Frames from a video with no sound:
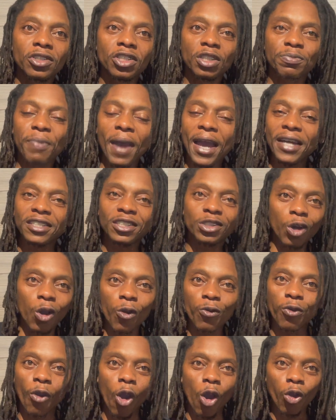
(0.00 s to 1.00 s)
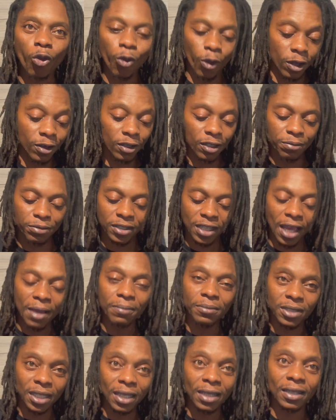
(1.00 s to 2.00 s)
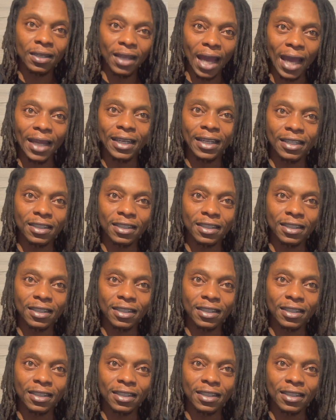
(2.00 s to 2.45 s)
Just by itself, okra and the same thing like this.